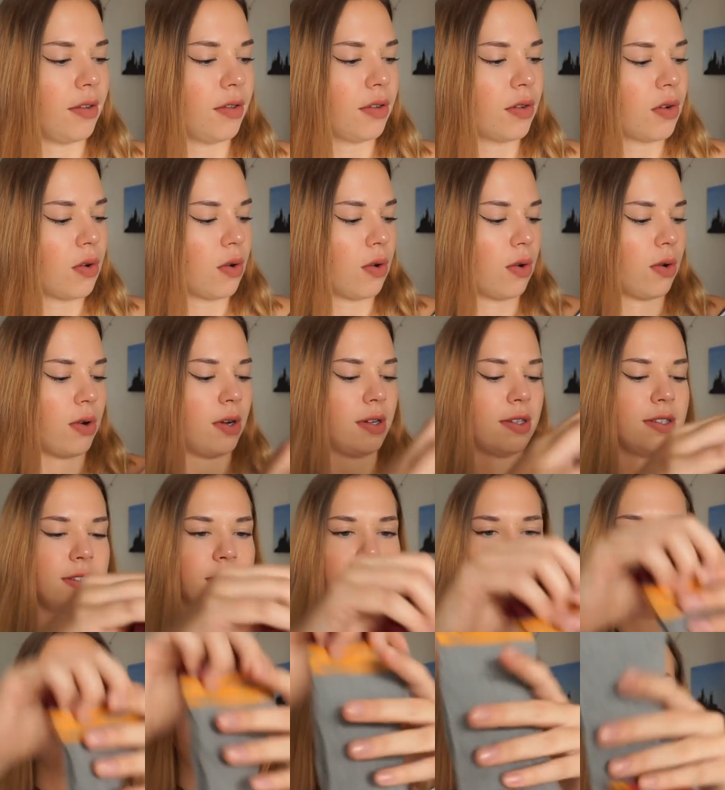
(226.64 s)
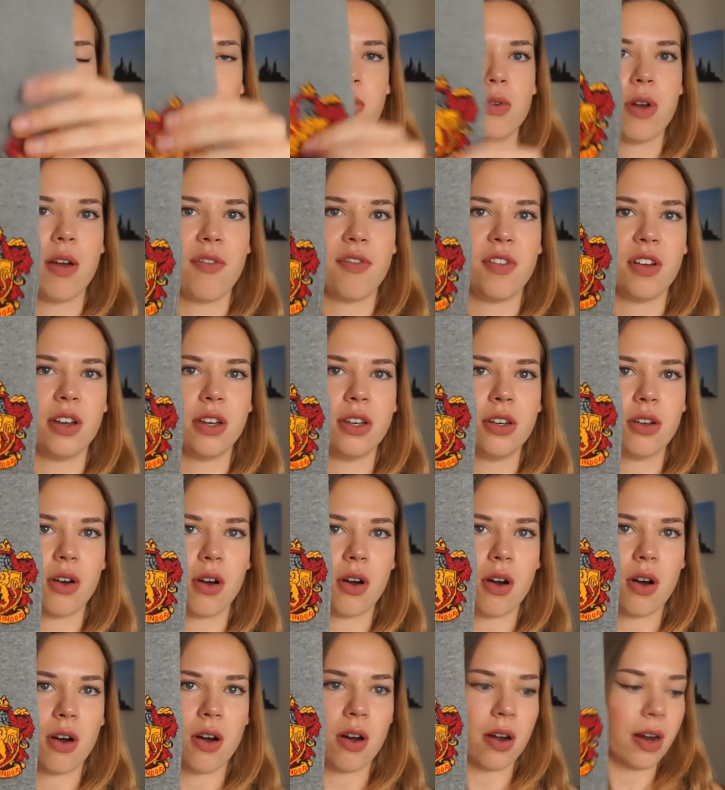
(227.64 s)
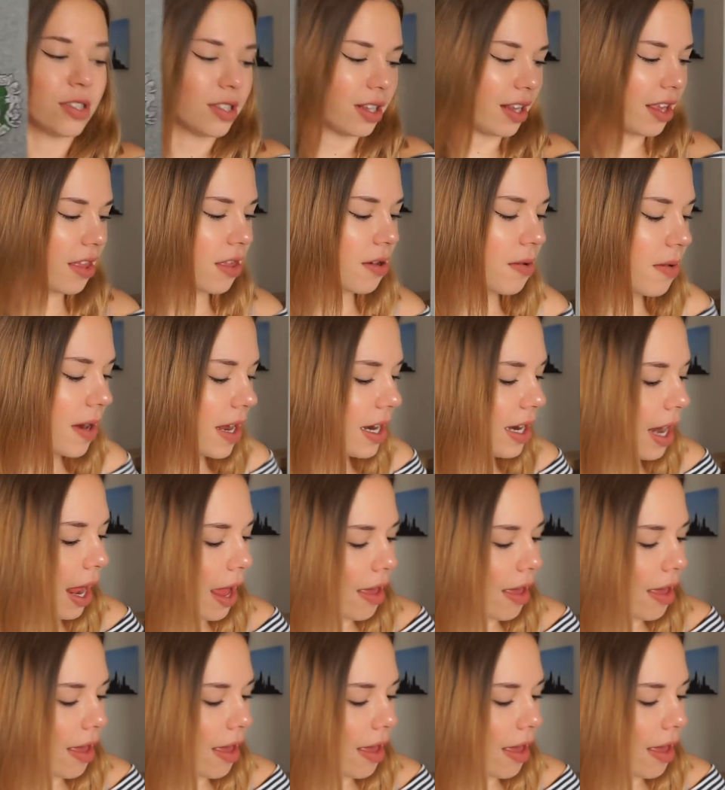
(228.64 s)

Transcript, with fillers: of course Gryffindor, Slytherin,